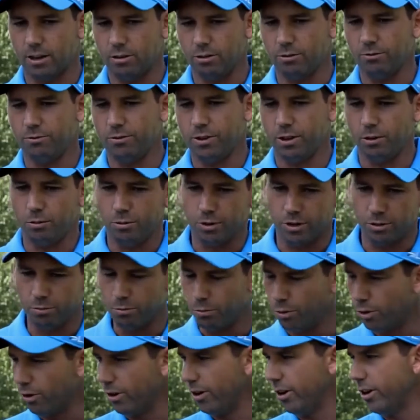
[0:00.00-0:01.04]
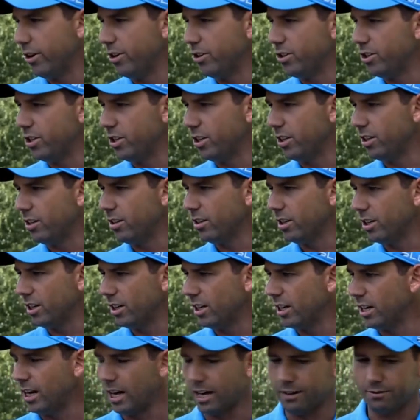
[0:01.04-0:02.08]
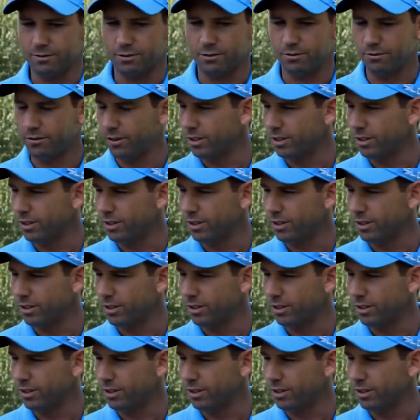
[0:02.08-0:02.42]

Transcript: how you feel with more energy after